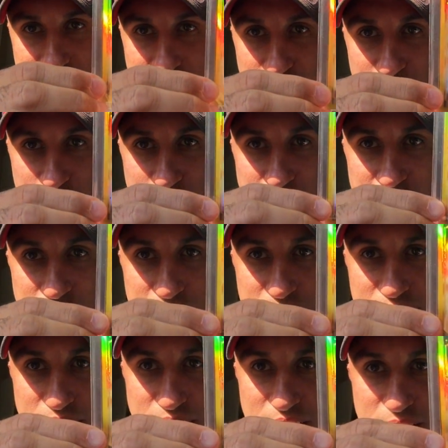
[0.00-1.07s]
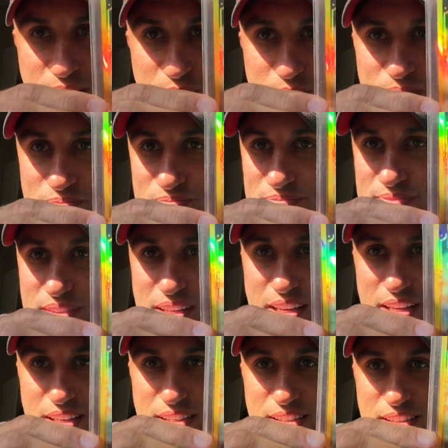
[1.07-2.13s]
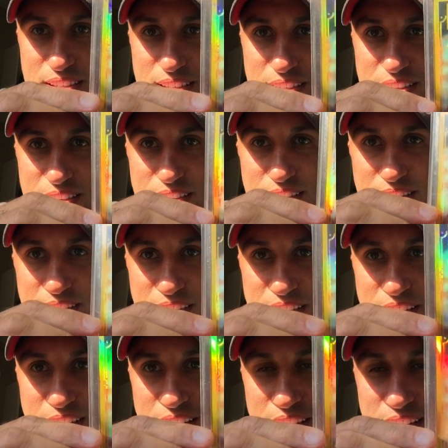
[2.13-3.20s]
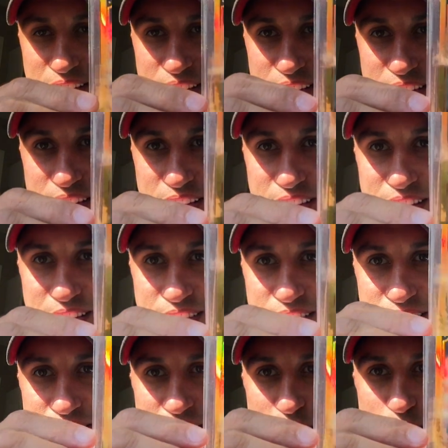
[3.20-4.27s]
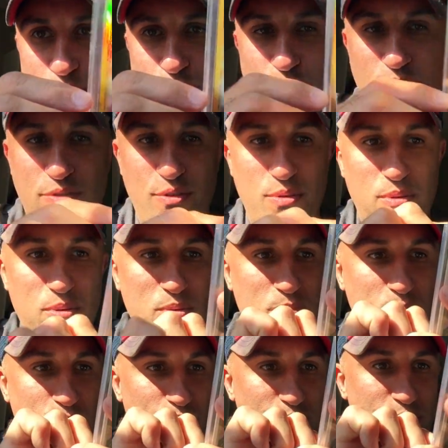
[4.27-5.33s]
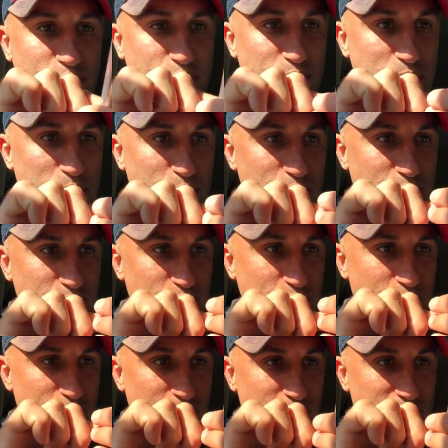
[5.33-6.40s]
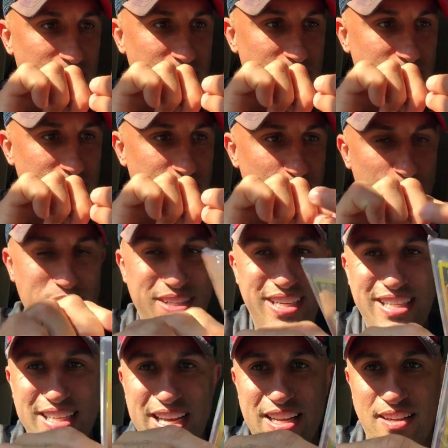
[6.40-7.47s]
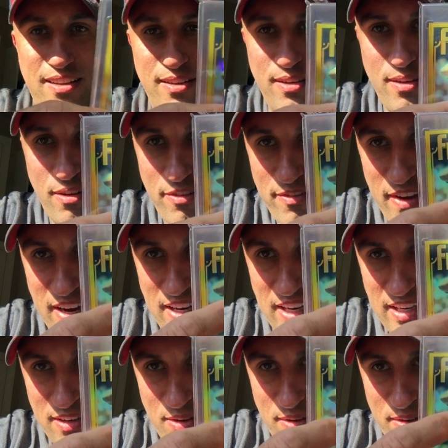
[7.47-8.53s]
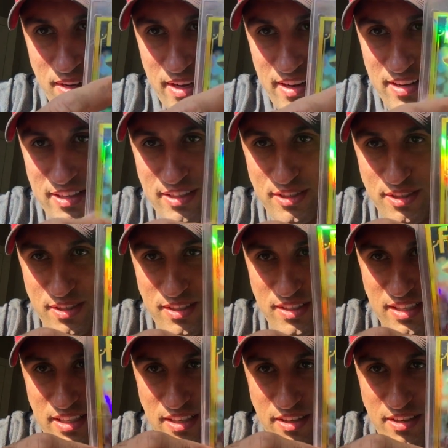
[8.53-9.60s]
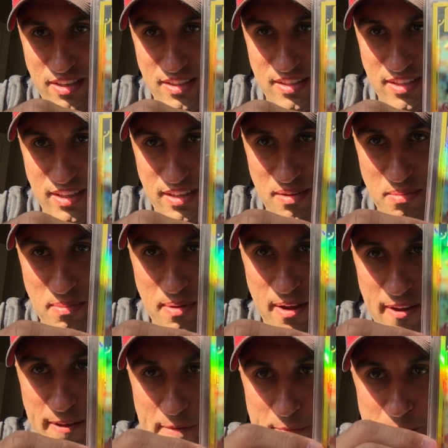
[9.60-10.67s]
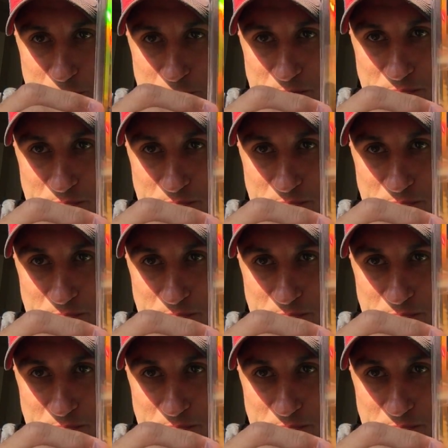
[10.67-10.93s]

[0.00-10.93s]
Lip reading: going out. It's just, this is a beautiful, beautiful, beautiful card. Looks like it's got a little fading and hawking on the jersey. You can see it. Not